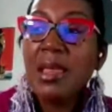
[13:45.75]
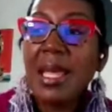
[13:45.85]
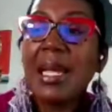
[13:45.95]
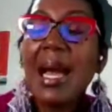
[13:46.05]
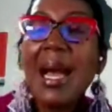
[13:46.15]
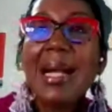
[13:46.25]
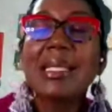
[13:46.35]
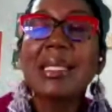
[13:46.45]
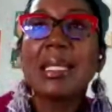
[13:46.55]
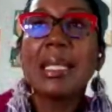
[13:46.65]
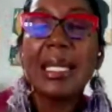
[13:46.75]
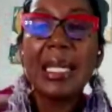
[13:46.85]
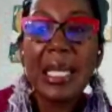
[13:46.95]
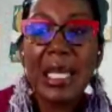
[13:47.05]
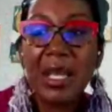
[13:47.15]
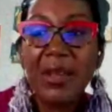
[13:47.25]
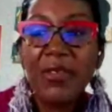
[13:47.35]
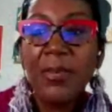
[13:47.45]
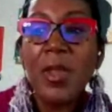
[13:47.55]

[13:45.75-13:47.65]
they constantly give